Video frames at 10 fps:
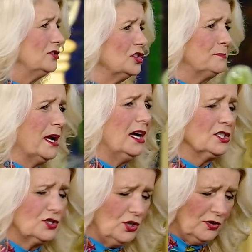Just
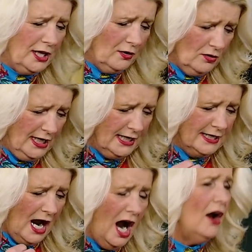because so that it'll get
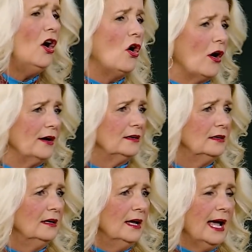into our heart
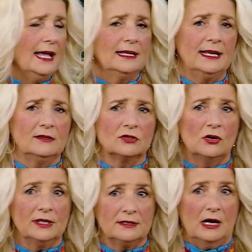and, and it'll
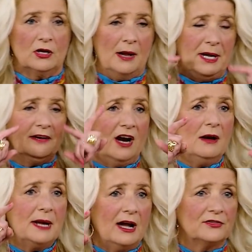go, come out of
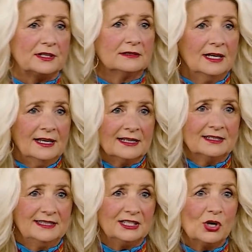our mouth and
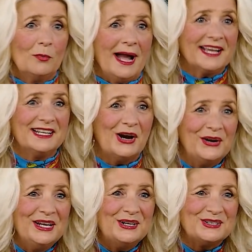then go back in our
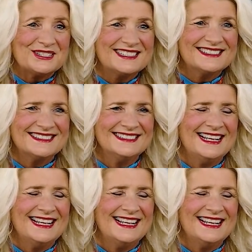ears